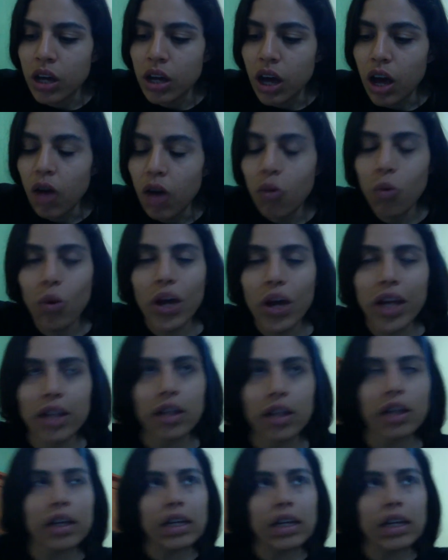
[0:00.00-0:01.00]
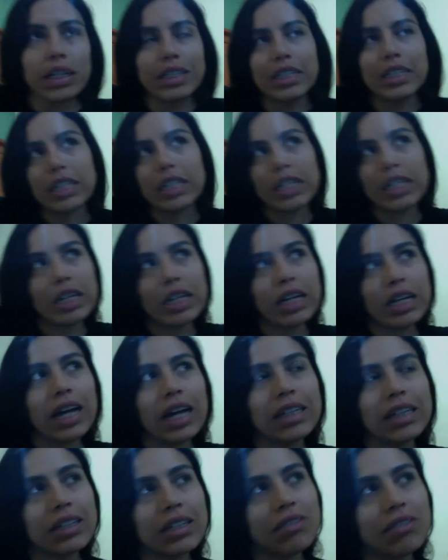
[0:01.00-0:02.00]
Well, the
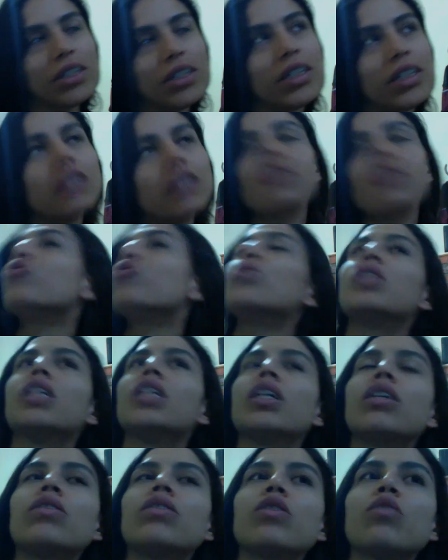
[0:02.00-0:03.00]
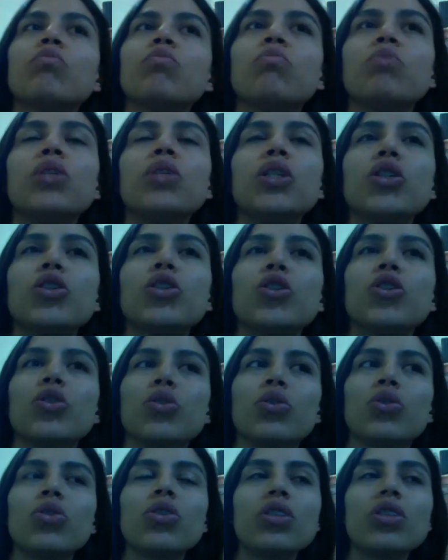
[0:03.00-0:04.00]
activity to take some
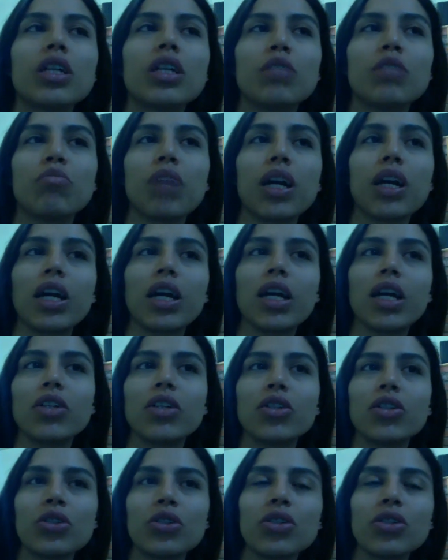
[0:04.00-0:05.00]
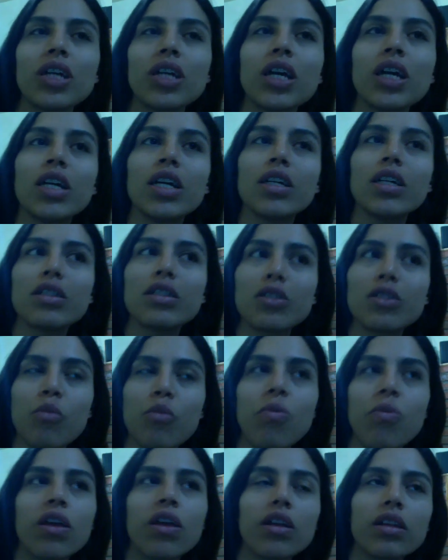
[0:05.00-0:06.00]
pictures in vacation is
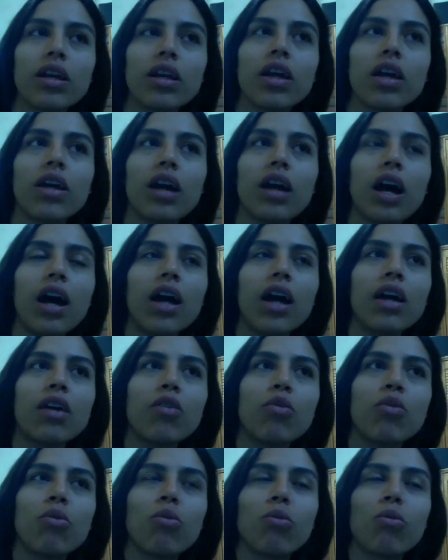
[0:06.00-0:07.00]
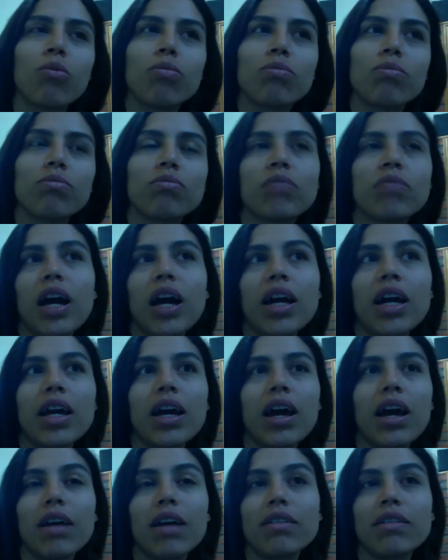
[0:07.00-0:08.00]
something that I
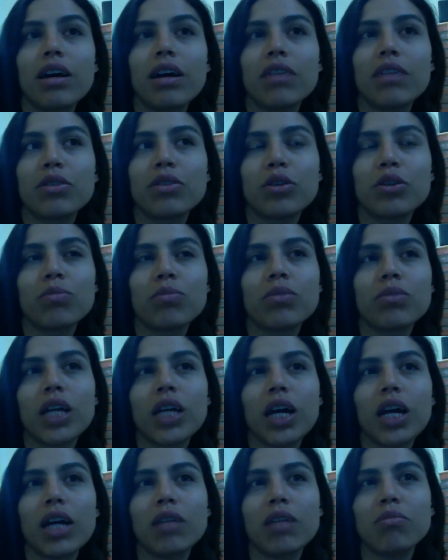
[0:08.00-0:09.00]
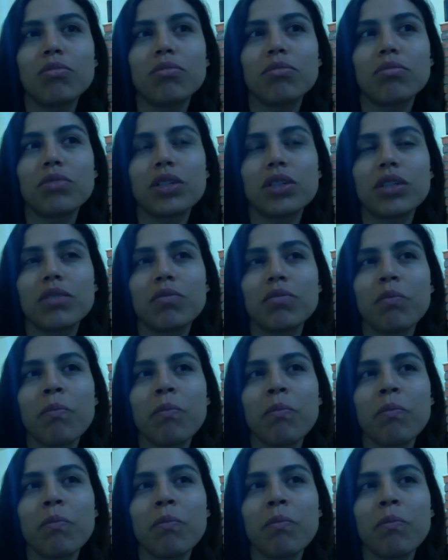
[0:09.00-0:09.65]
had sometimes